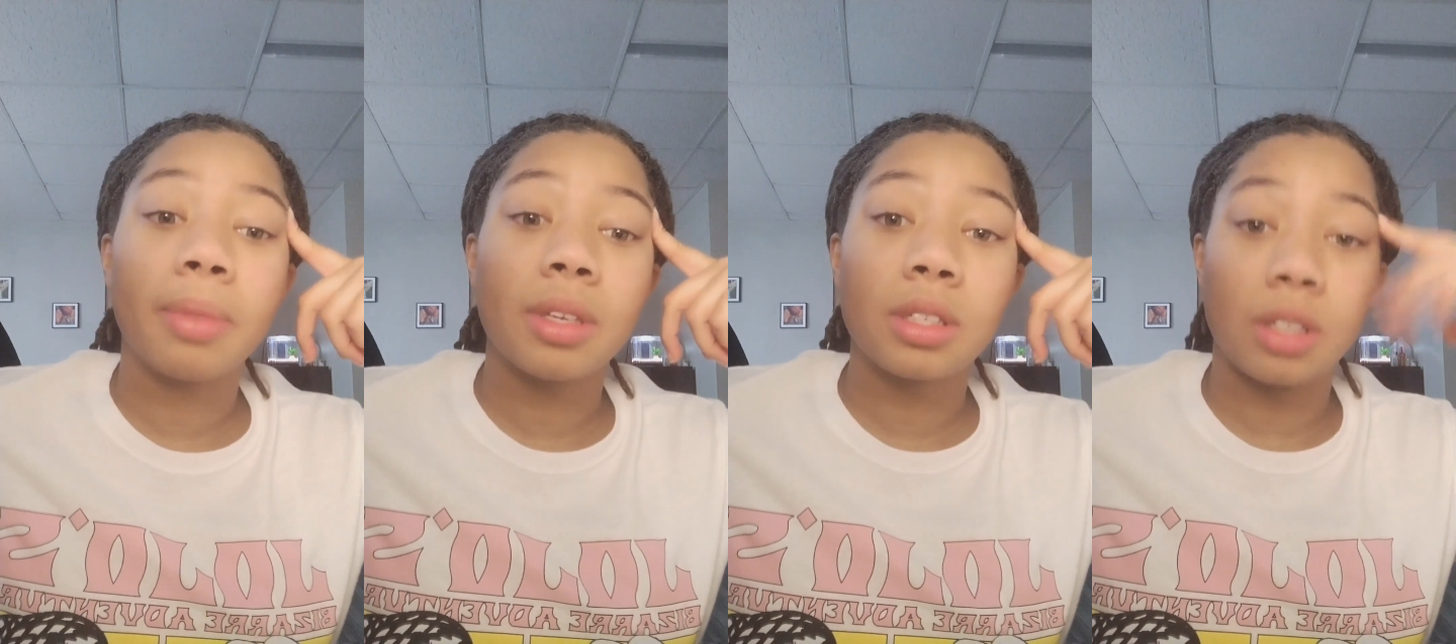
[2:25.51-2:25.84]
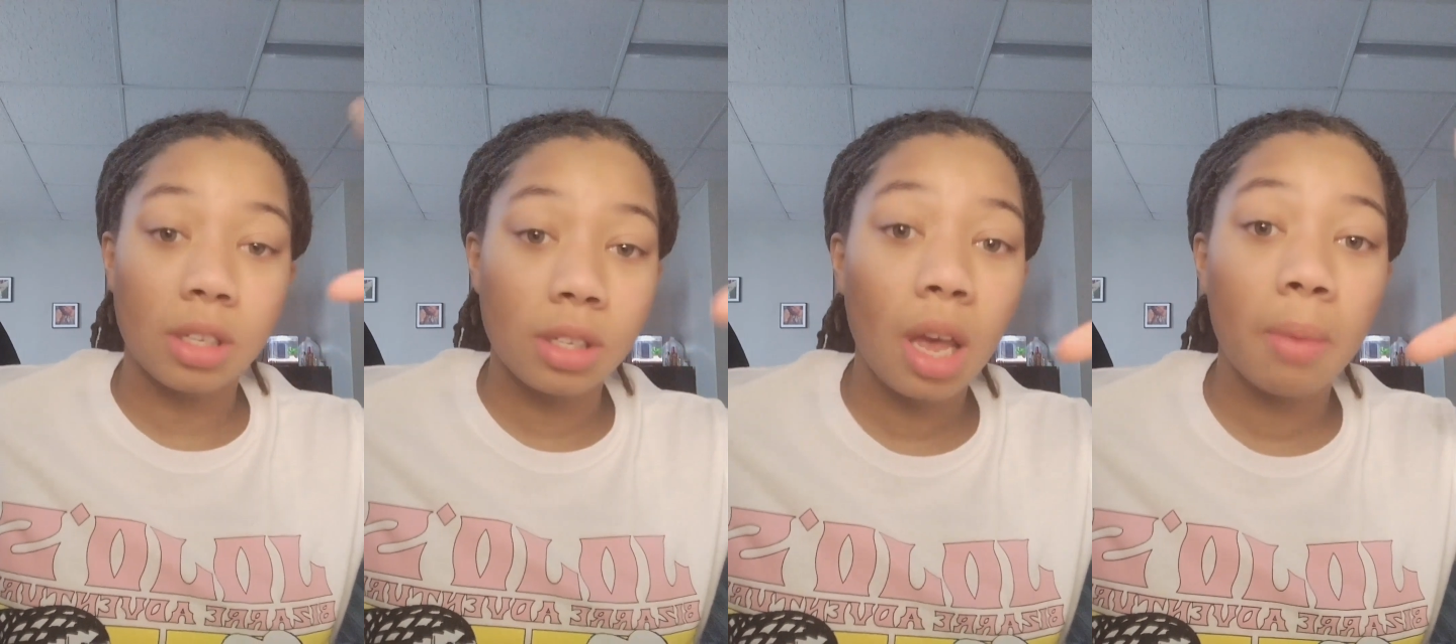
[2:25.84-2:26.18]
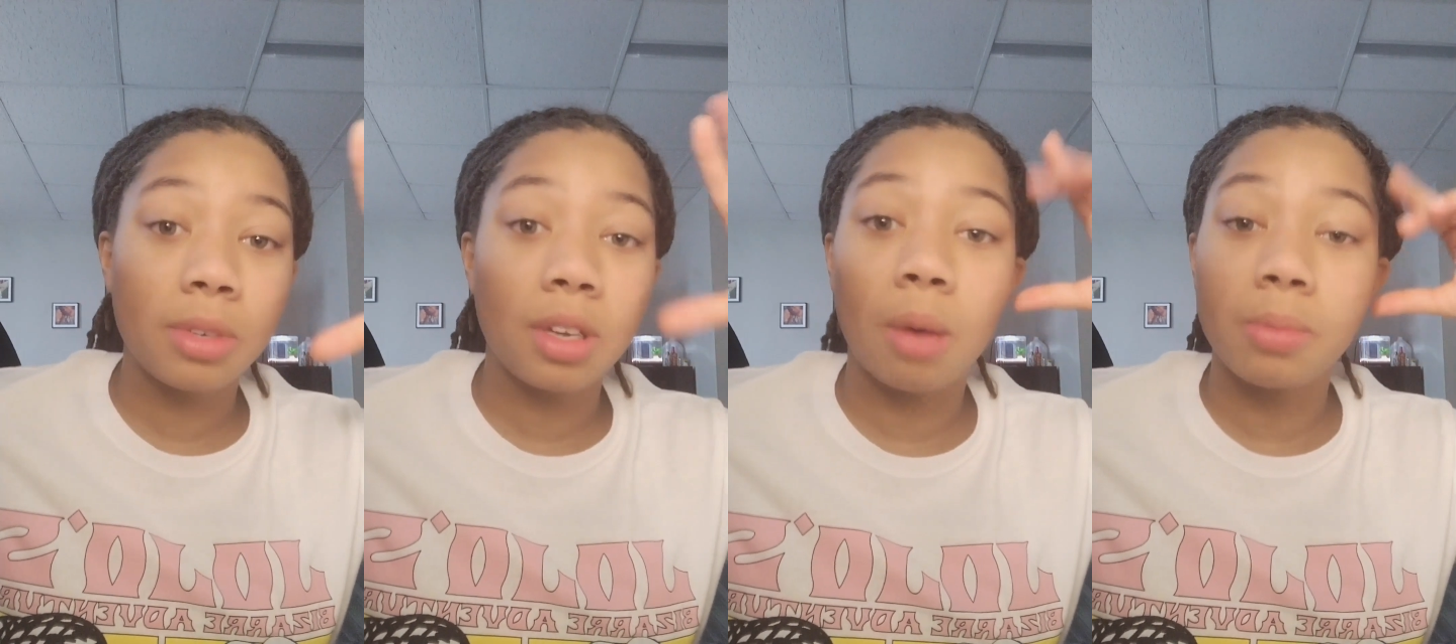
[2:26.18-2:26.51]
This time
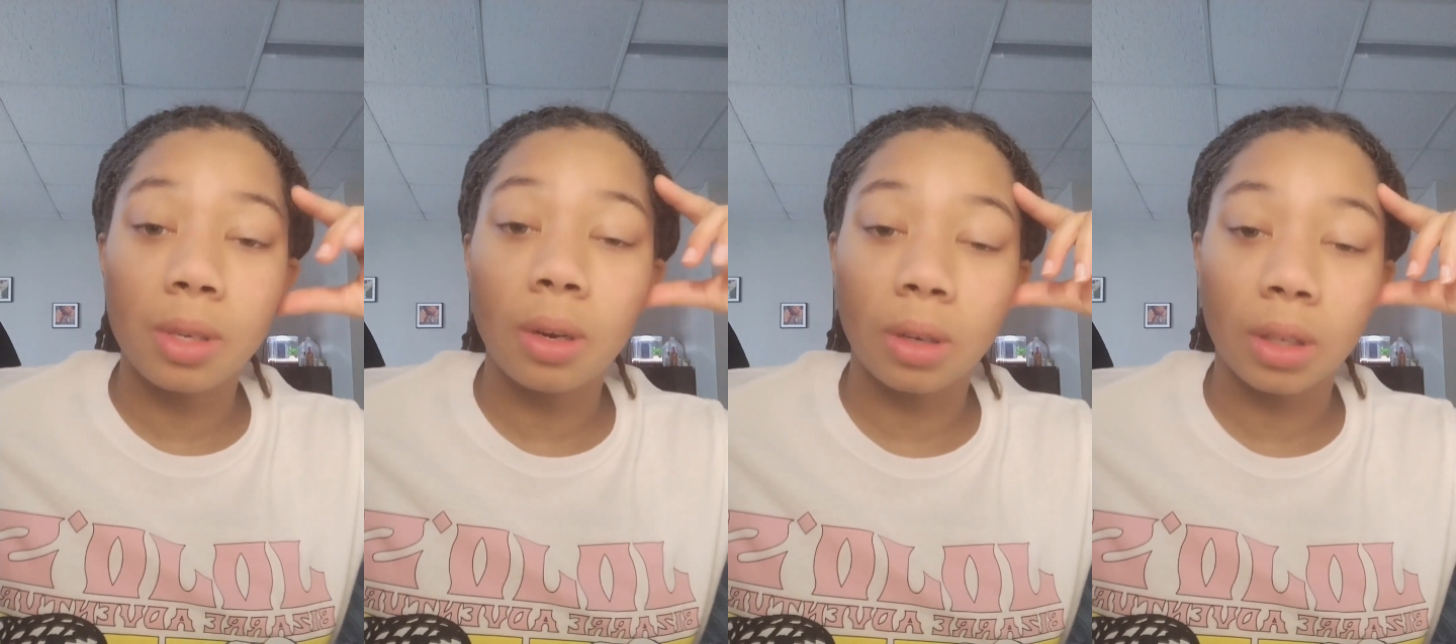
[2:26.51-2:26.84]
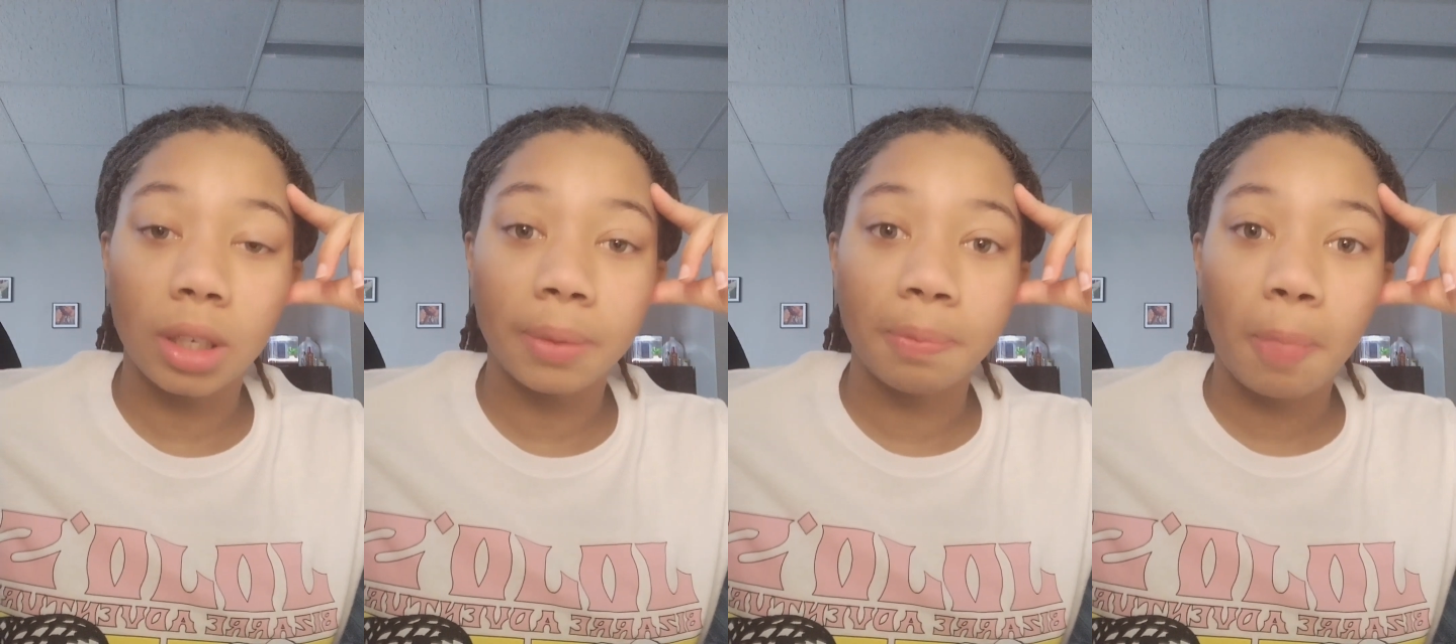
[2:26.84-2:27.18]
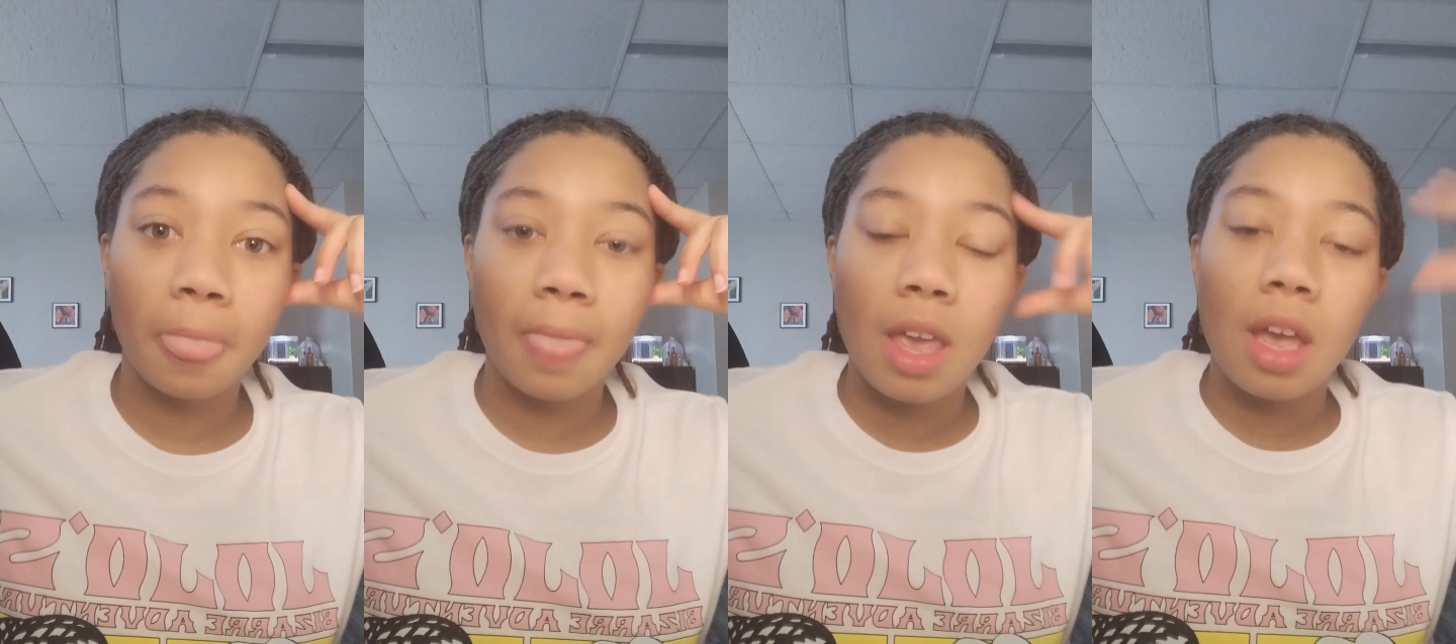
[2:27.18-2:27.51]
she comes in early,
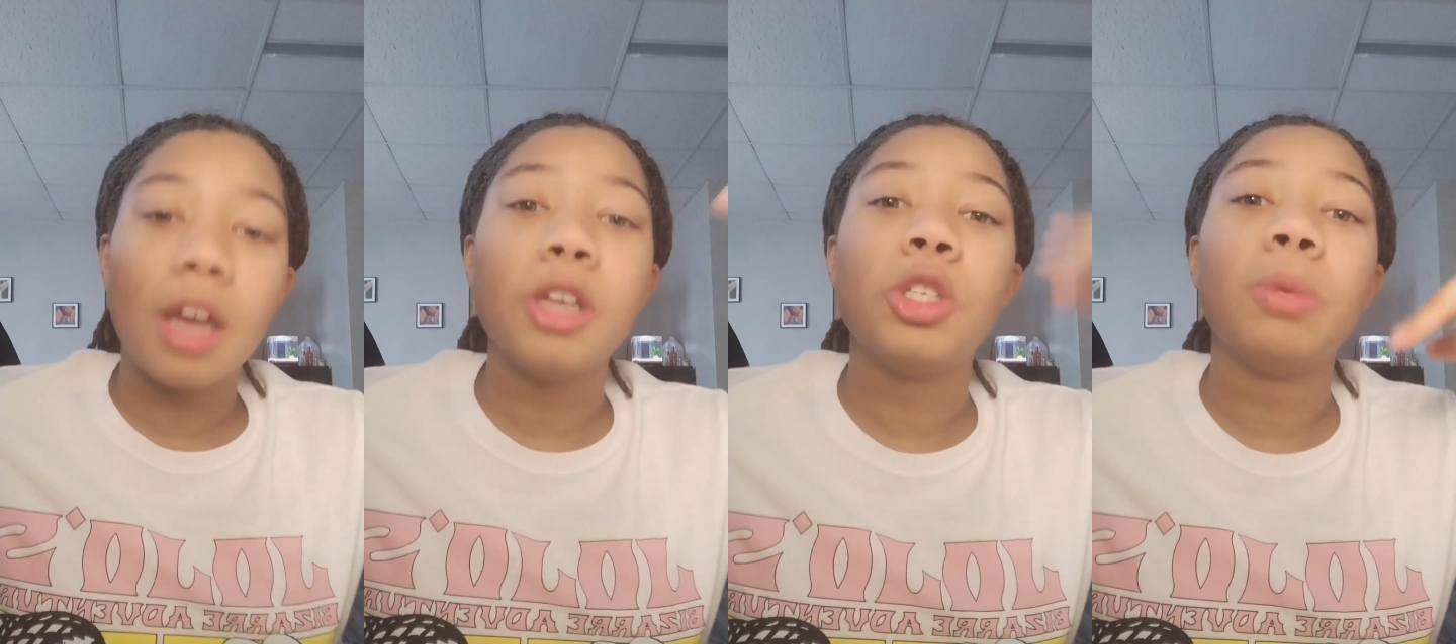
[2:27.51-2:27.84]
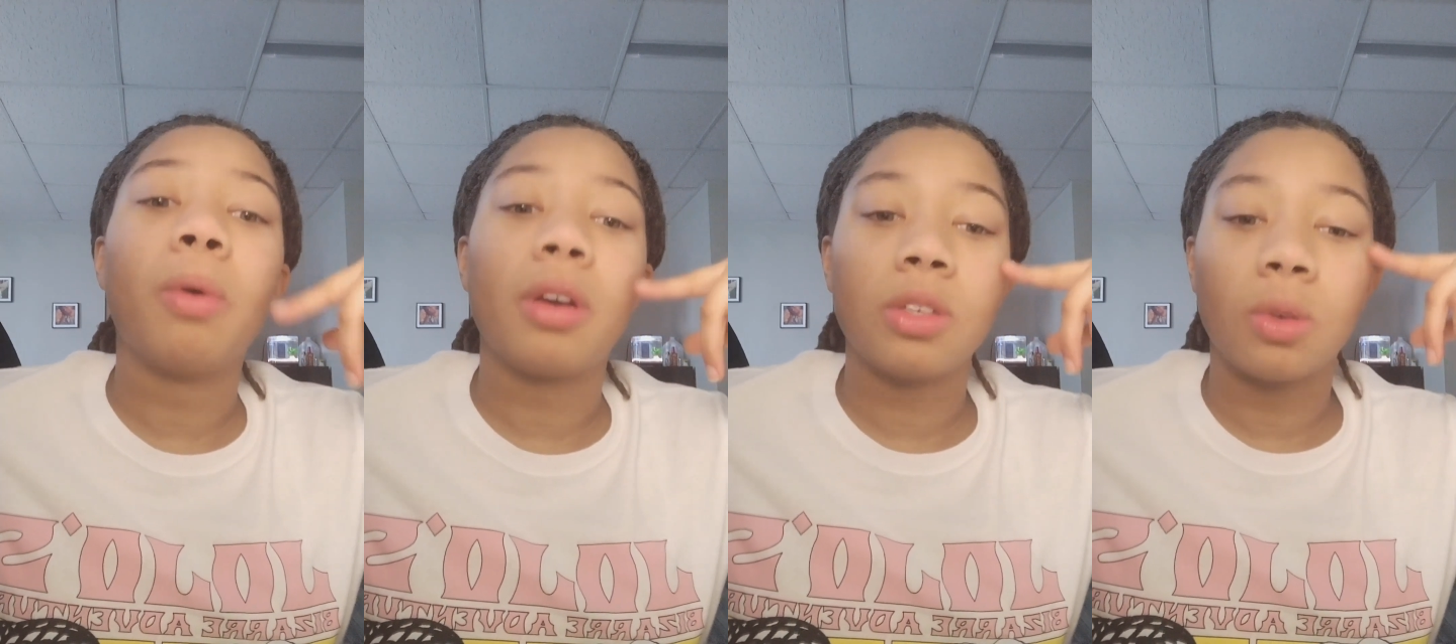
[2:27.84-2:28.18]
and she brings